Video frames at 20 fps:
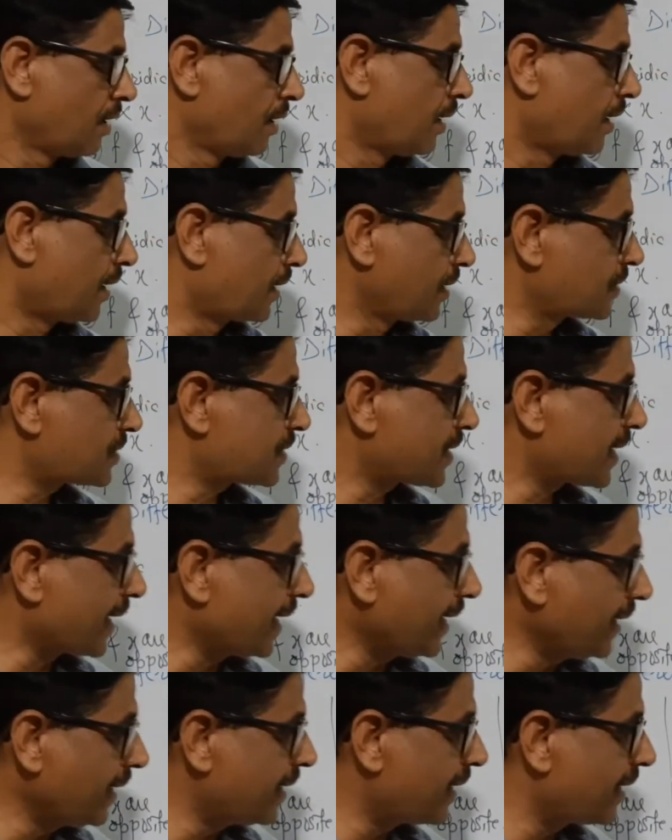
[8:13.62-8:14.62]
It is
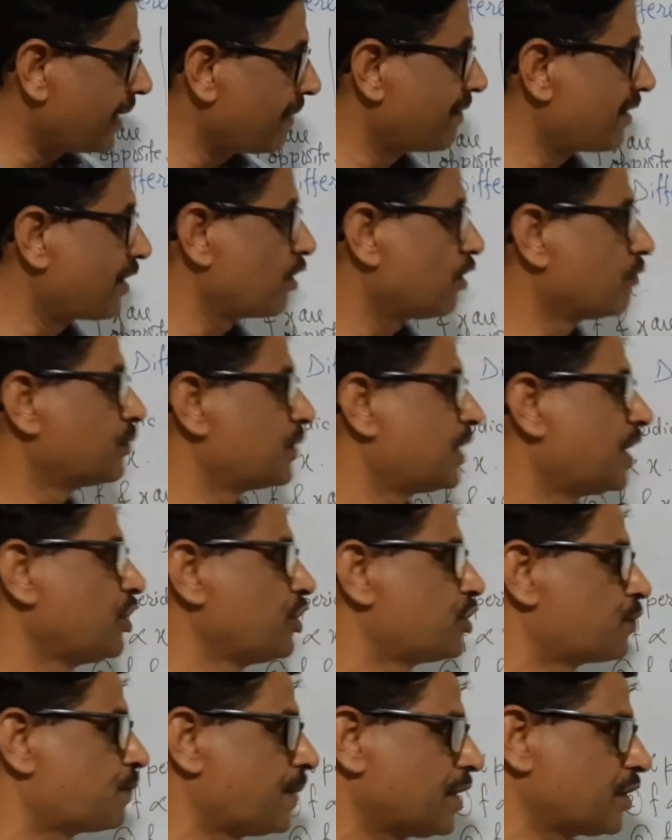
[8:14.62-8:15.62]
second derivative of the
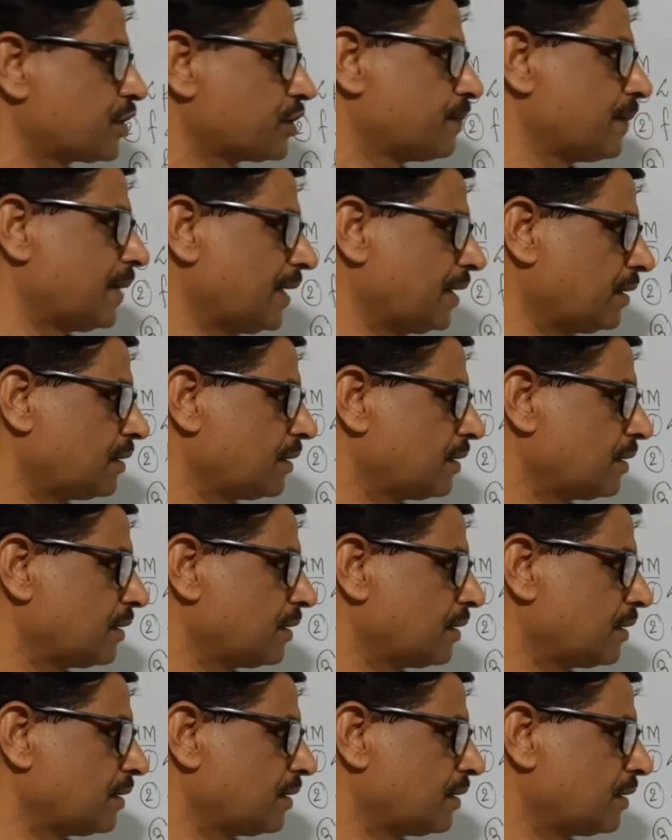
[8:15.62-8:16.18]
displacement.